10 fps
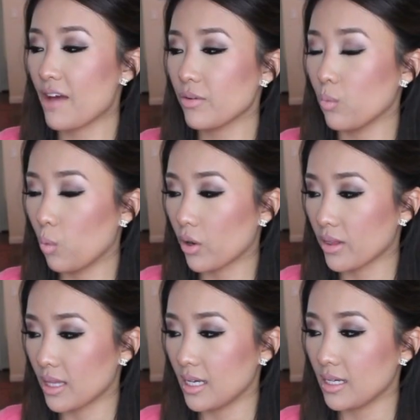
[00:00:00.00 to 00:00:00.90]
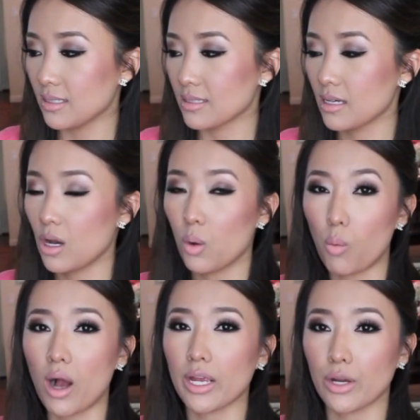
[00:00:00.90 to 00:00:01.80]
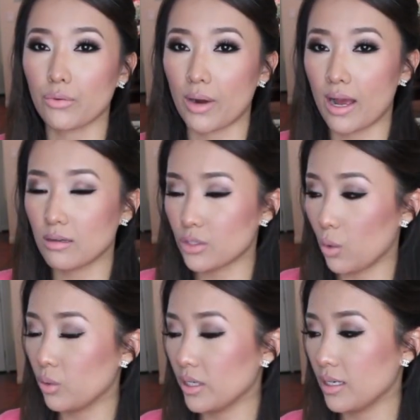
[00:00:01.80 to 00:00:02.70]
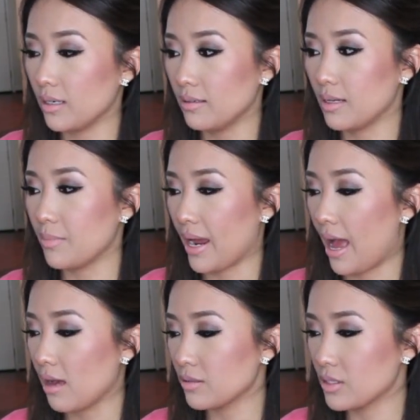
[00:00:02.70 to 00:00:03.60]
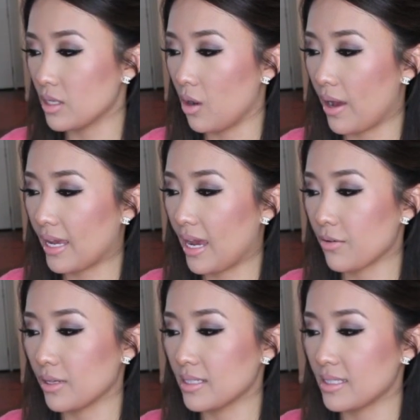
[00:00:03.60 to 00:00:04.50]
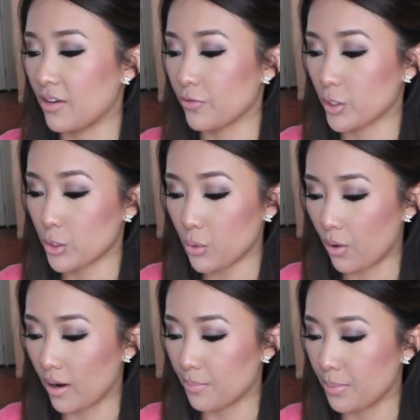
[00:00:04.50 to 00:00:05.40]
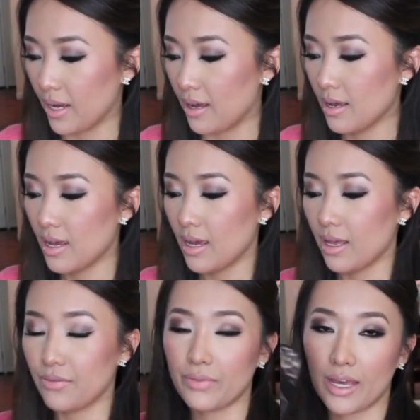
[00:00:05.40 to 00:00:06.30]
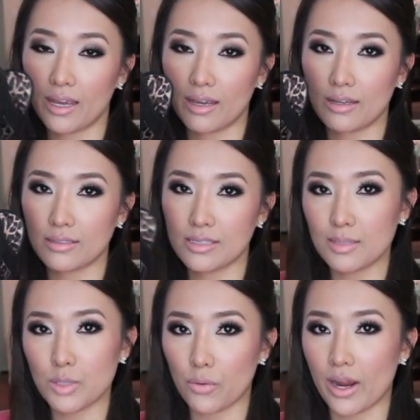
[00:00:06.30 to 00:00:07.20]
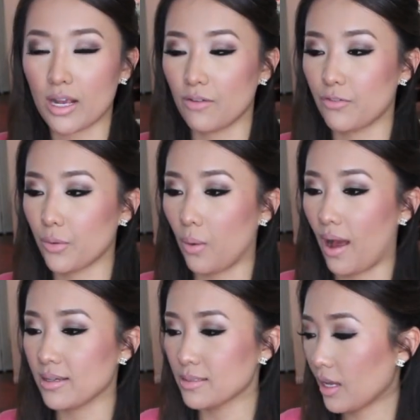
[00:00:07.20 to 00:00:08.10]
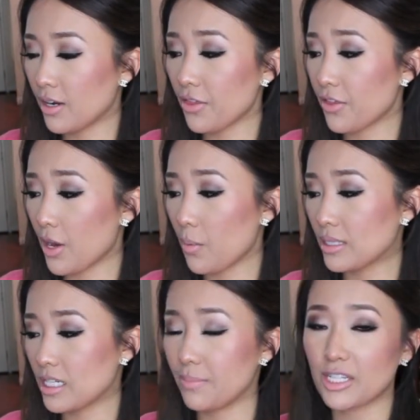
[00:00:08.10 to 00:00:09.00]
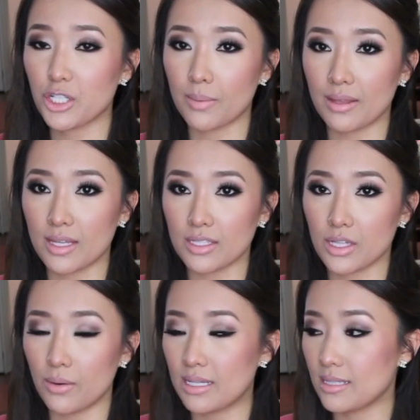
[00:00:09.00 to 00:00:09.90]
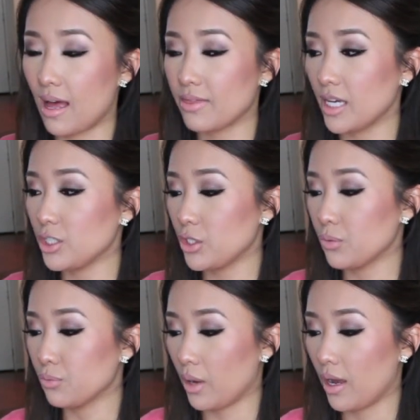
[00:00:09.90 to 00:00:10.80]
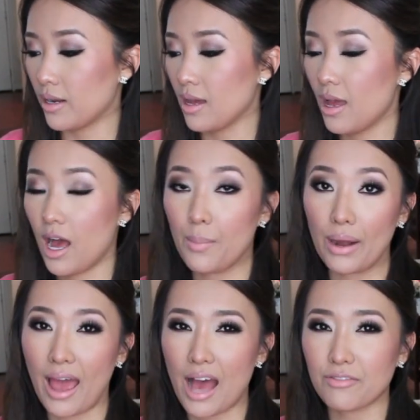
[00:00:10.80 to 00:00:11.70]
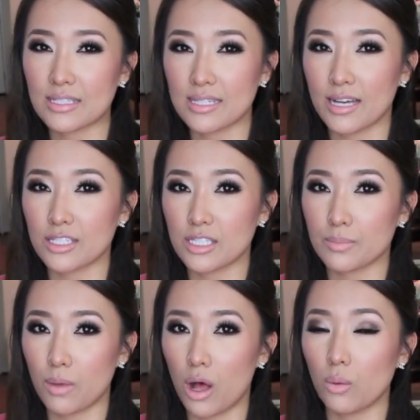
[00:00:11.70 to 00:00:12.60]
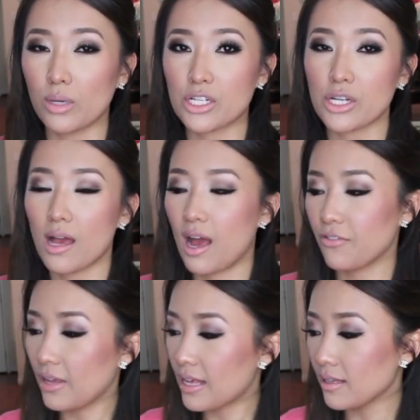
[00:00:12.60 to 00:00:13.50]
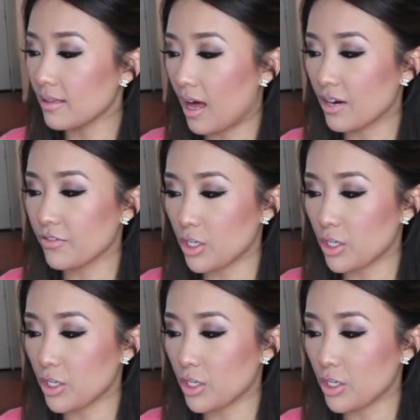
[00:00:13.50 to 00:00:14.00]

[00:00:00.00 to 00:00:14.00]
haven't worn these walking around only in my house so I can't really say for sure but they seemed alright comfort wise. Another thing I wanted to mention about these though is that they do run about half a size small which I feel like a lot of